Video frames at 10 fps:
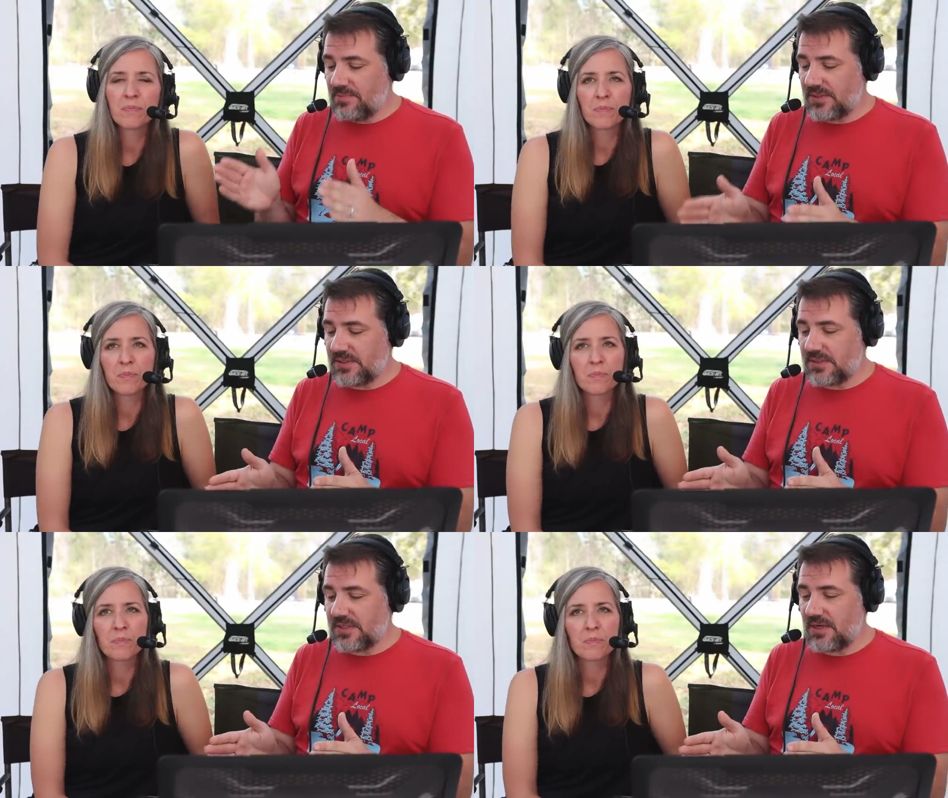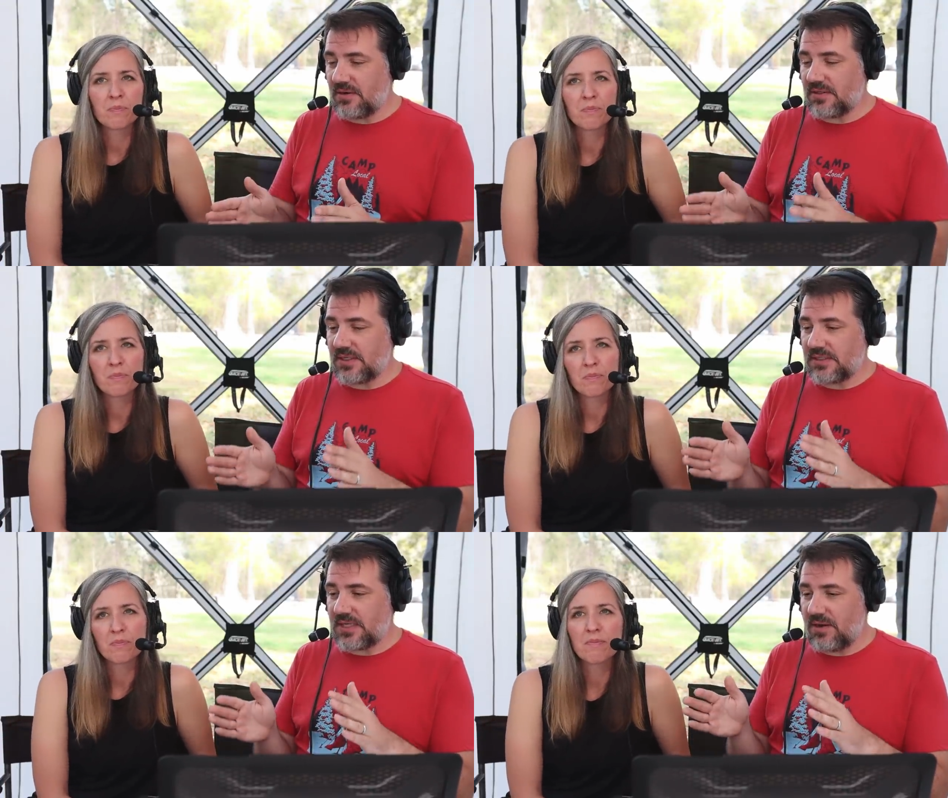Speaker 1: a business center
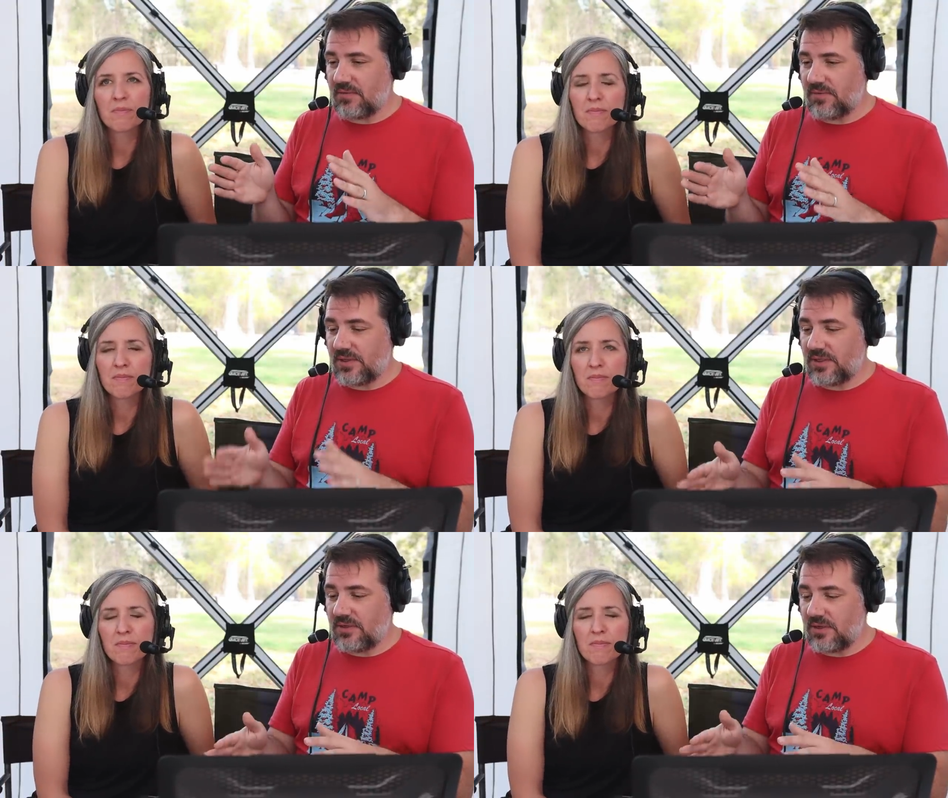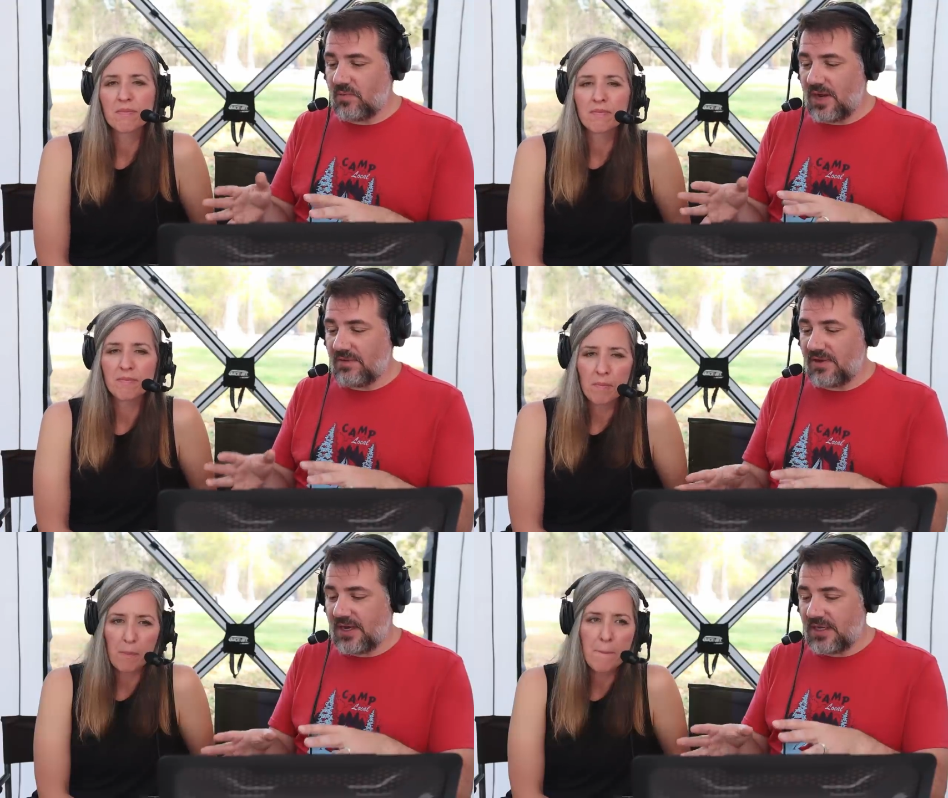that's got really good
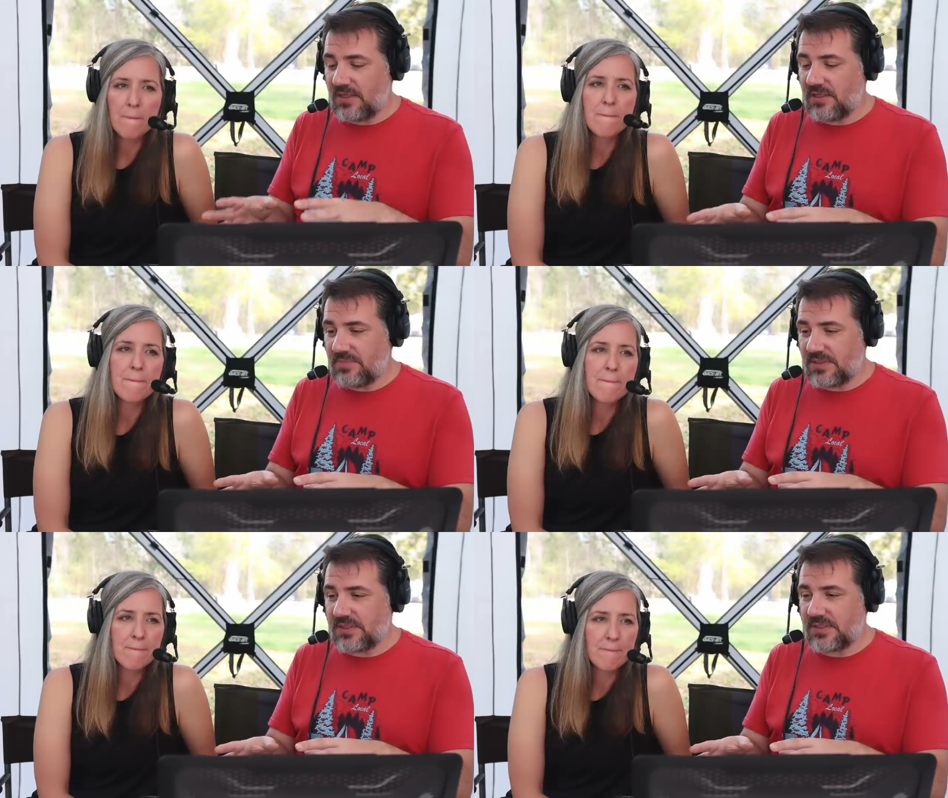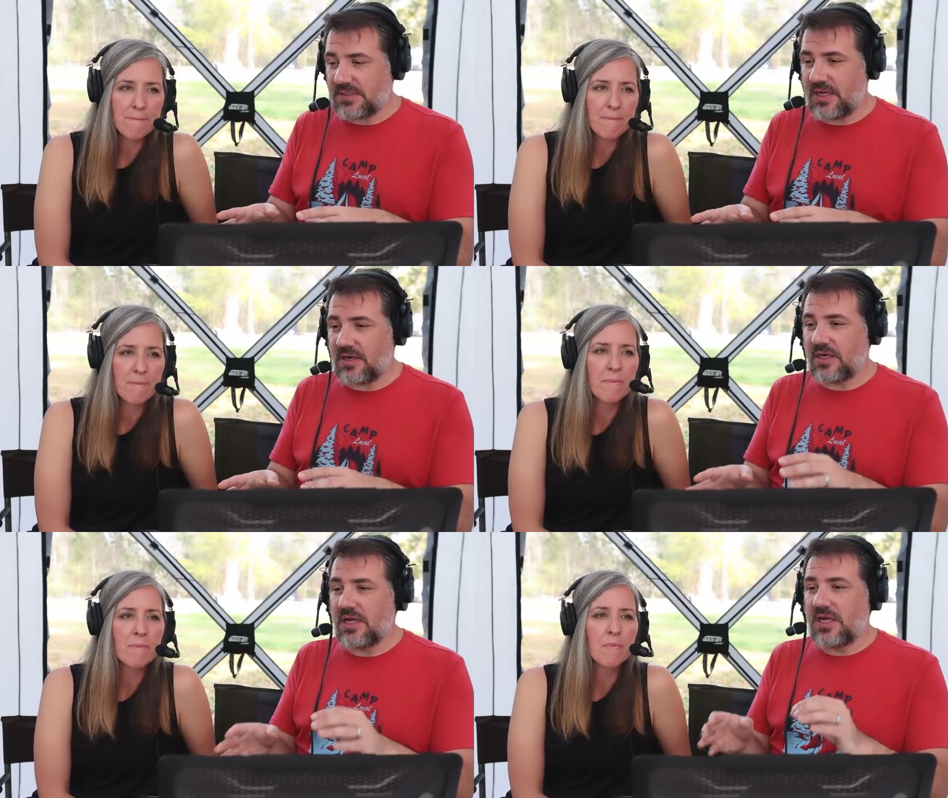Wi-Fi in the business
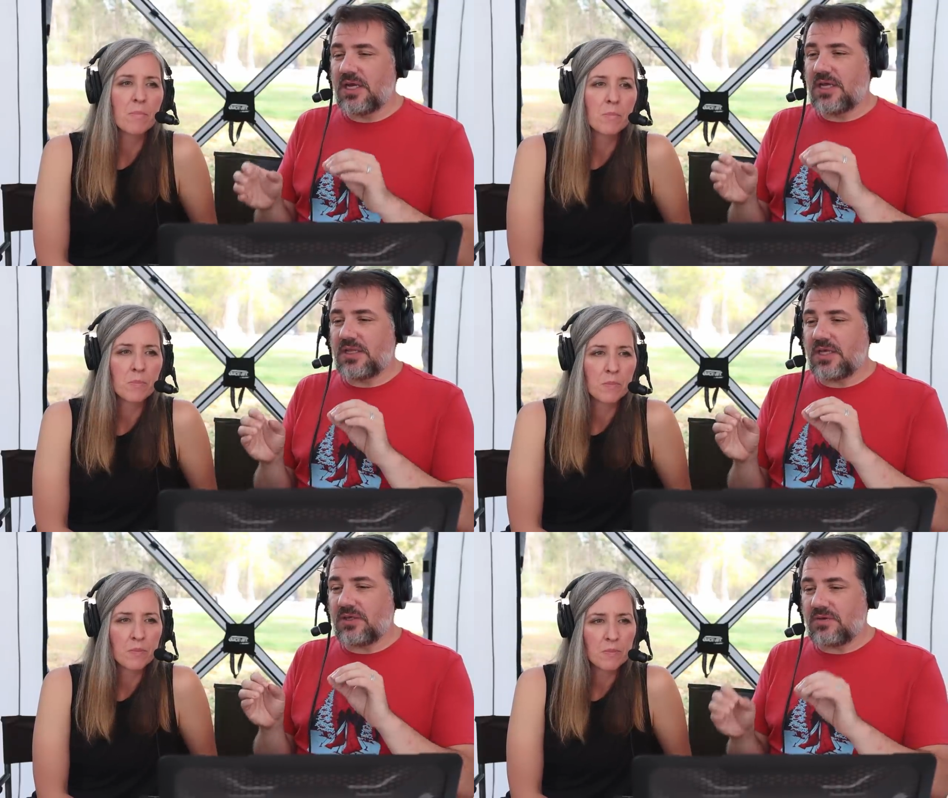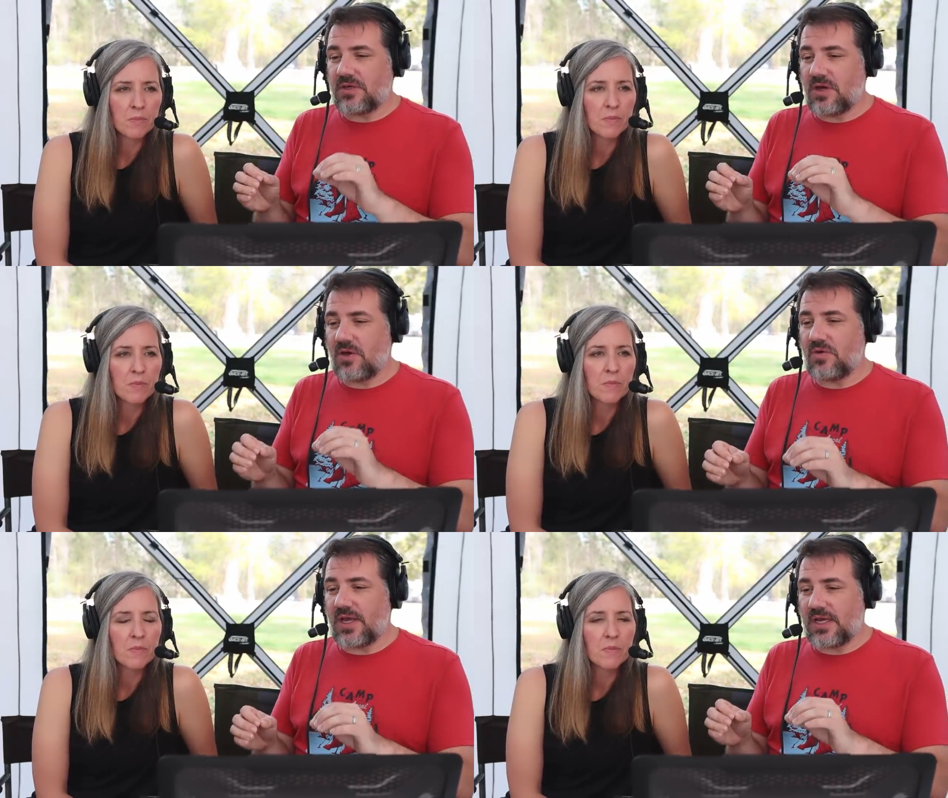center, that you can
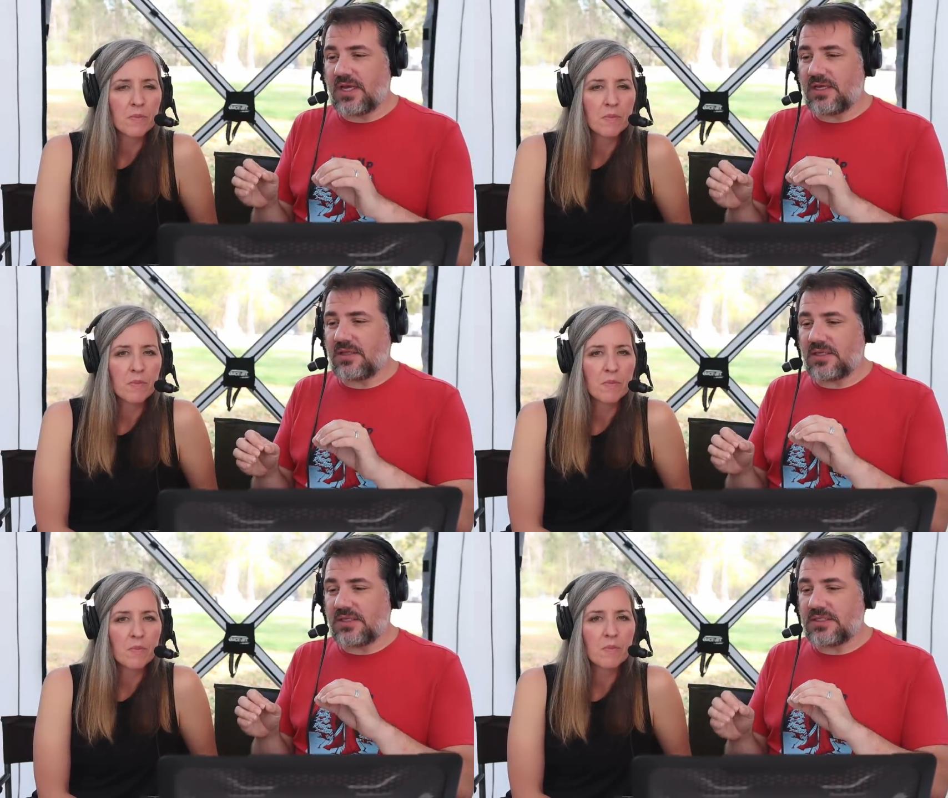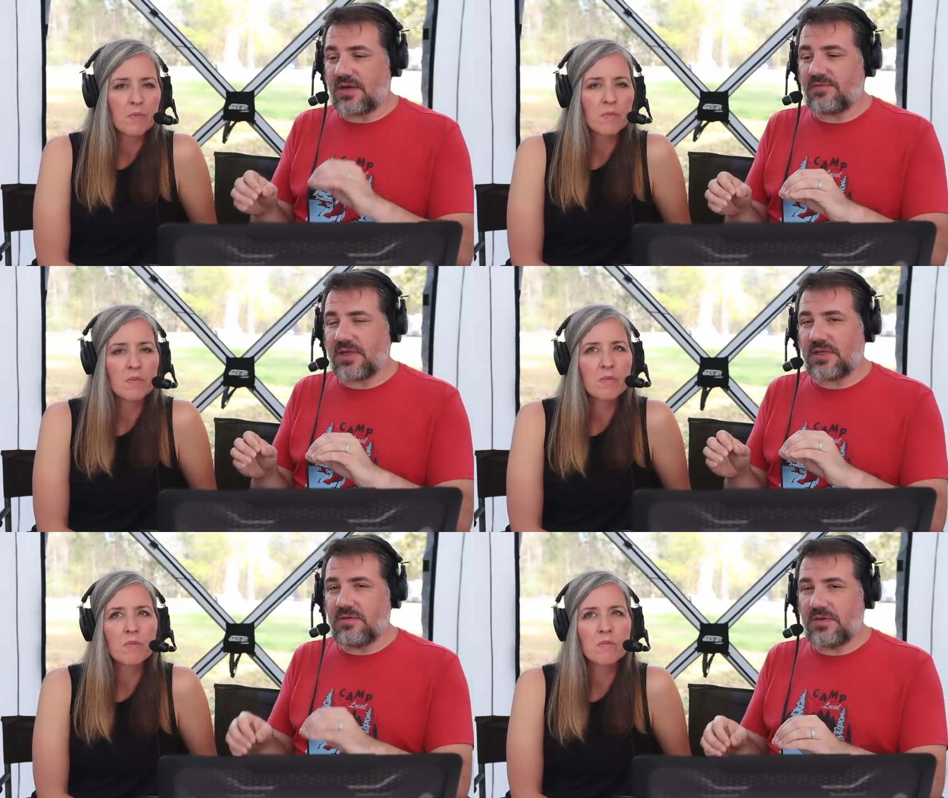go and get the stuff
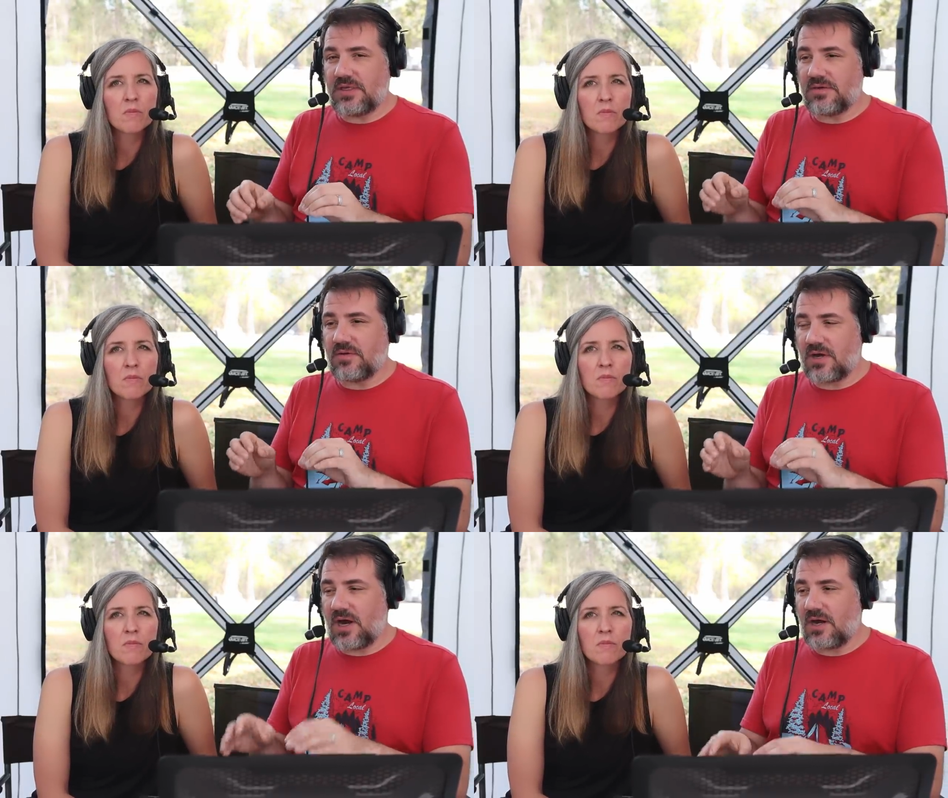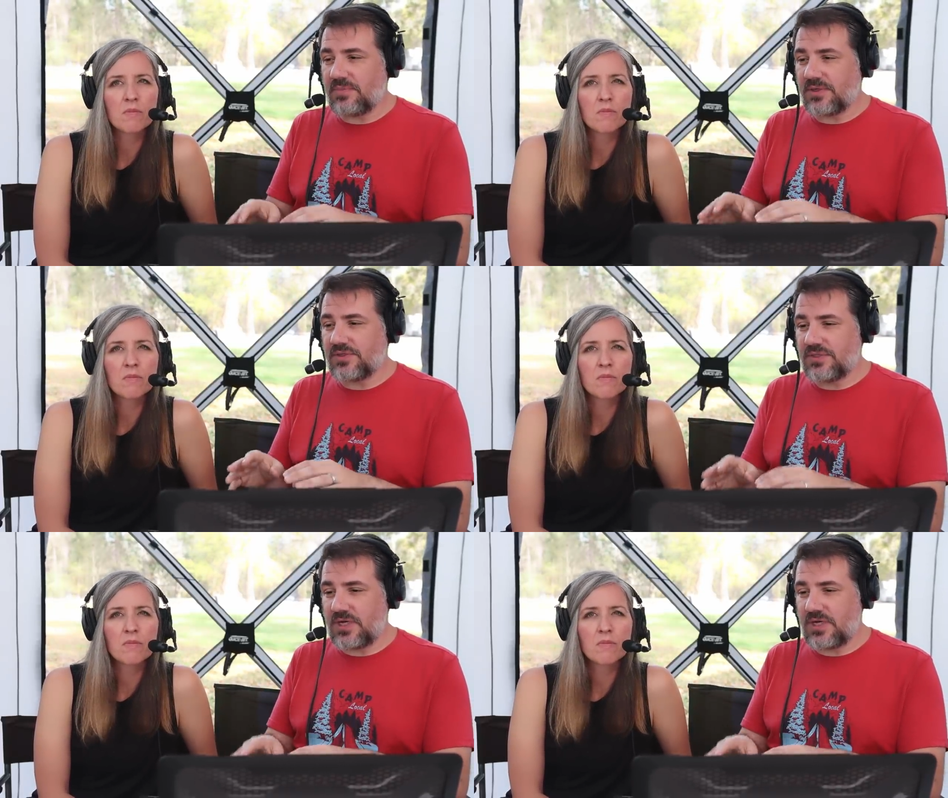that you need to accomplish